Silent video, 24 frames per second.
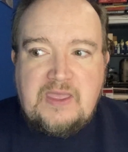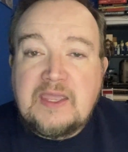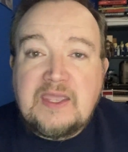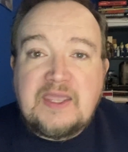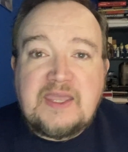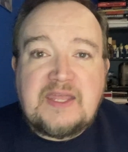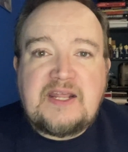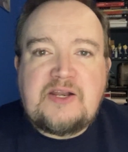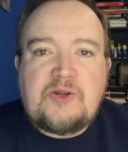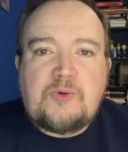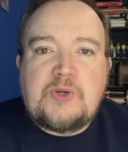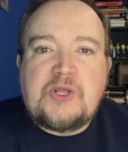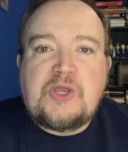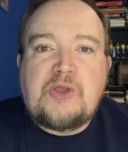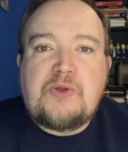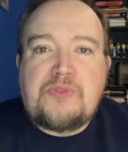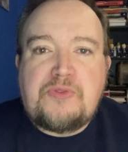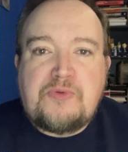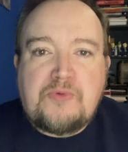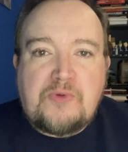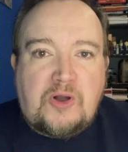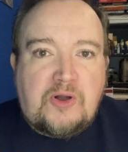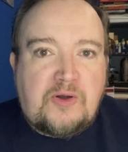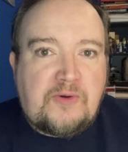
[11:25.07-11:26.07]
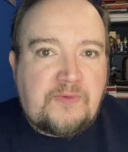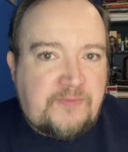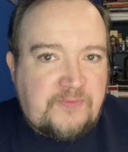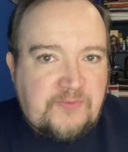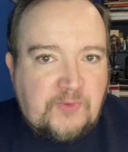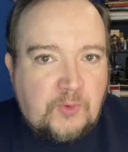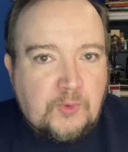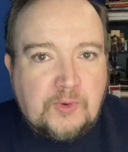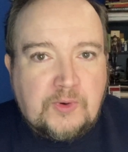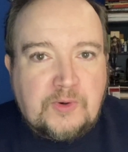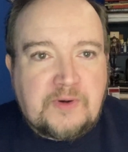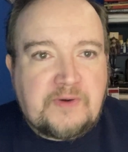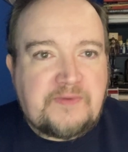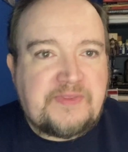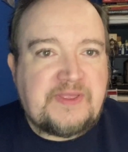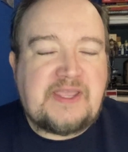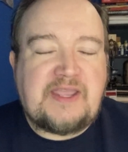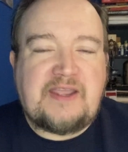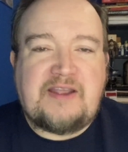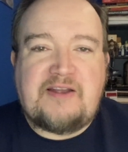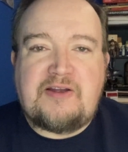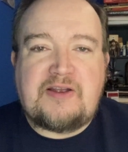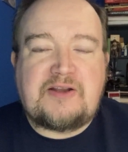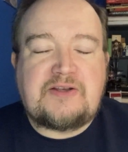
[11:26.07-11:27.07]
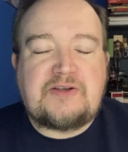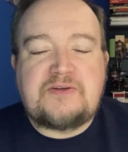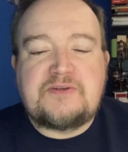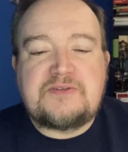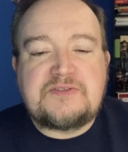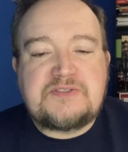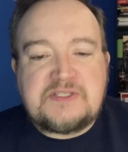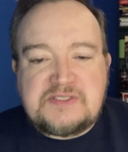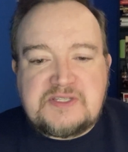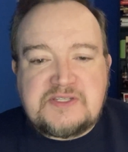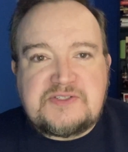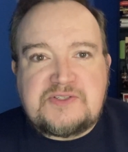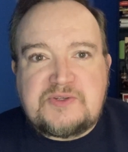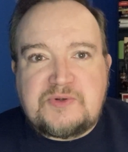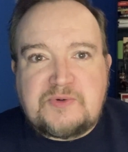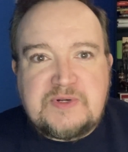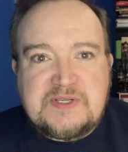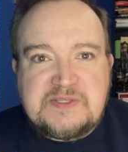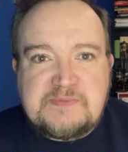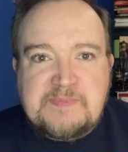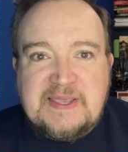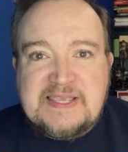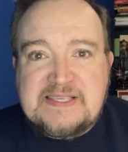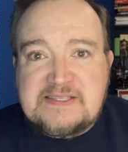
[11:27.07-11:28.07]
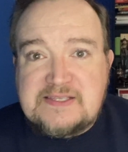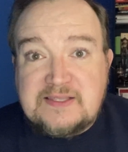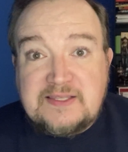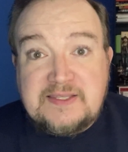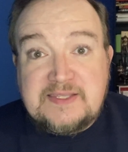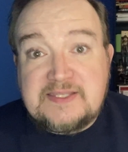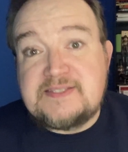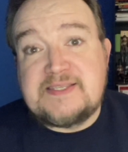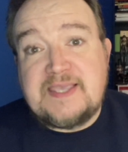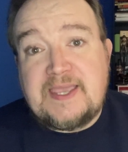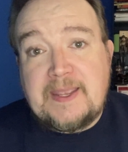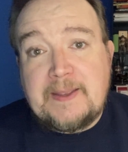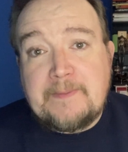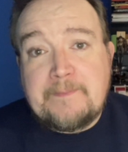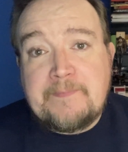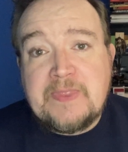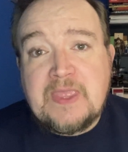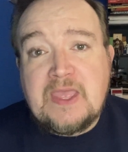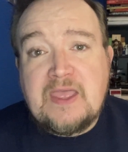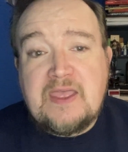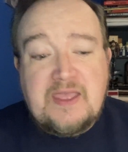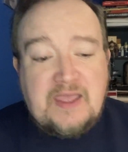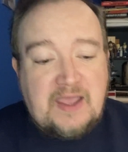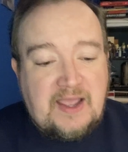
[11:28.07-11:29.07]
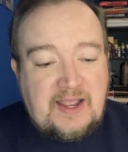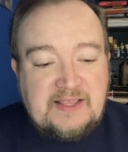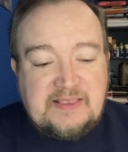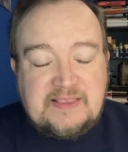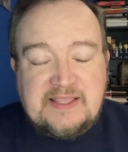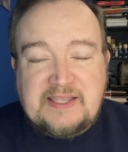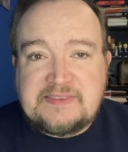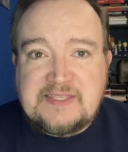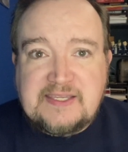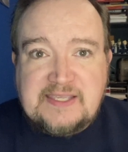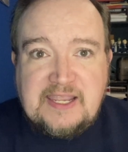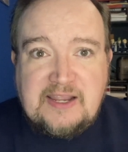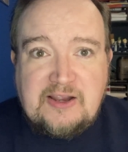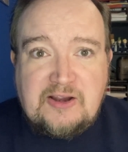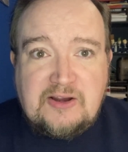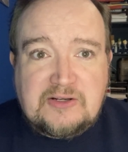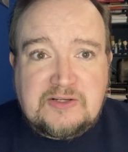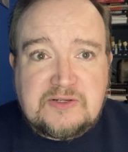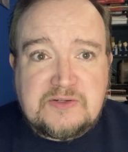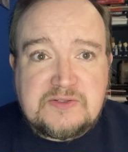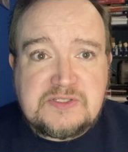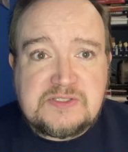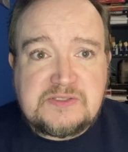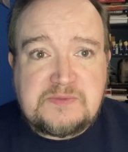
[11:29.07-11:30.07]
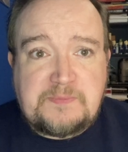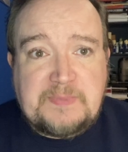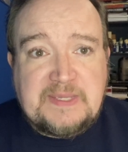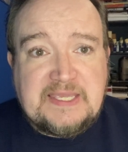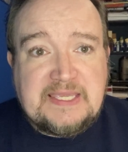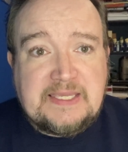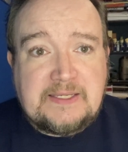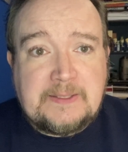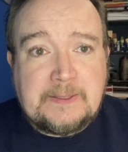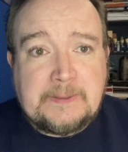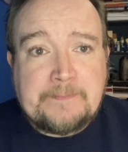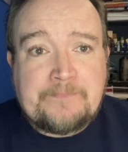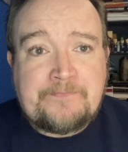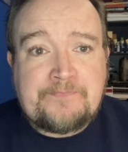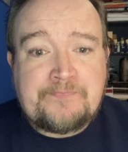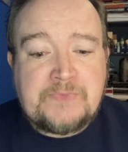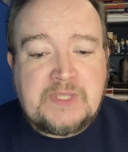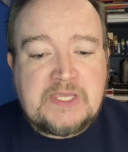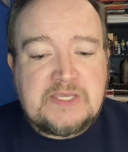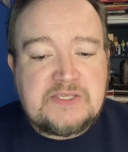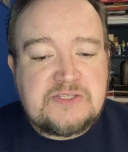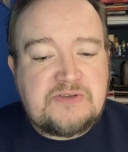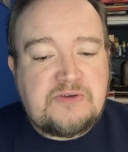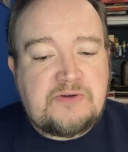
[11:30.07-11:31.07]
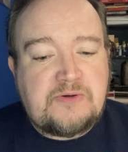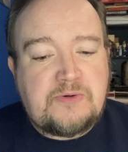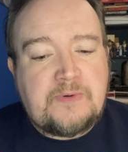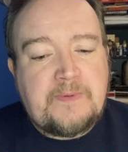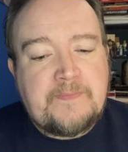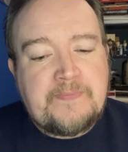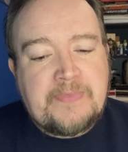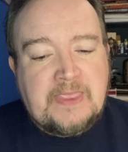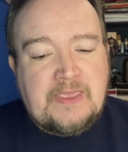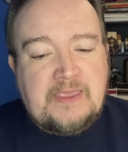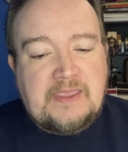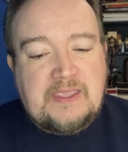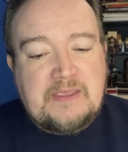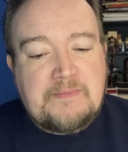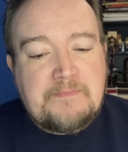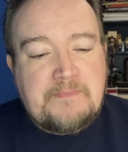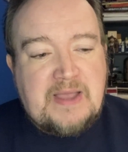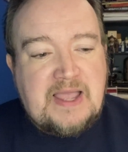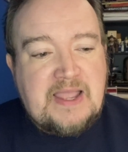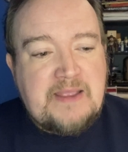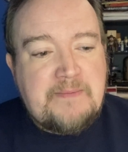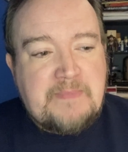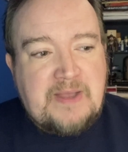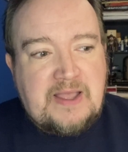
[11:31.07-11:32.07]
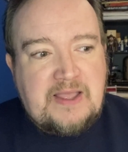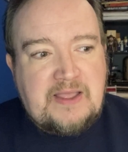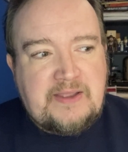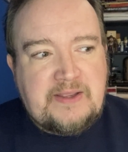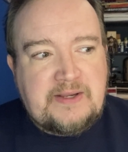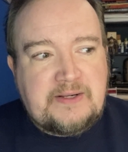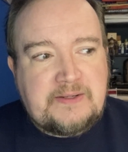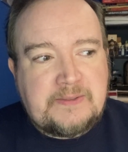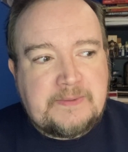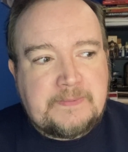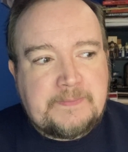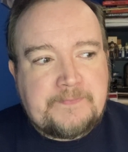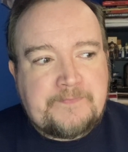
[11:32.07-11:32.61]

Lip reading: And I don't want to go through all four of the characters because the story is basically the same. I let the characters speak. So in my mind,